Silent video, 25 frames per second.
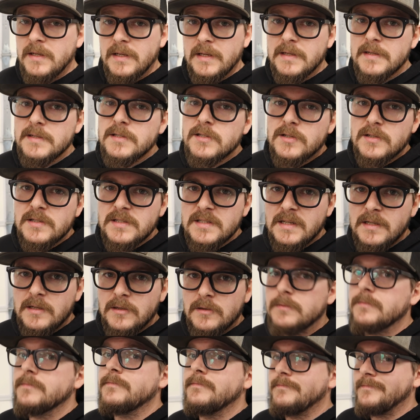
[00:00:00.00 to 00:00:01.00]
And it turns
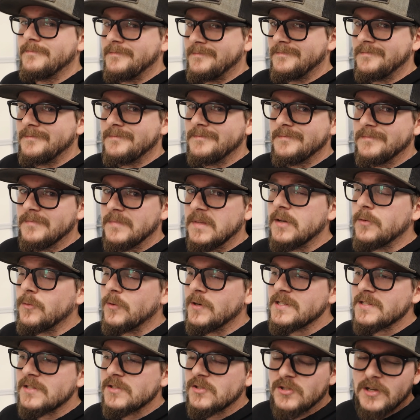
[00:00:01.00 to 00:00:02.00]
out it
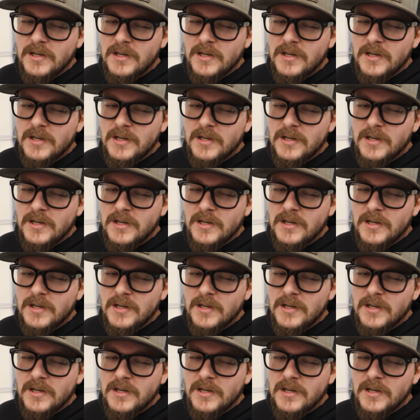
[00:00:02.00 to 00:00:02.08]
wasn't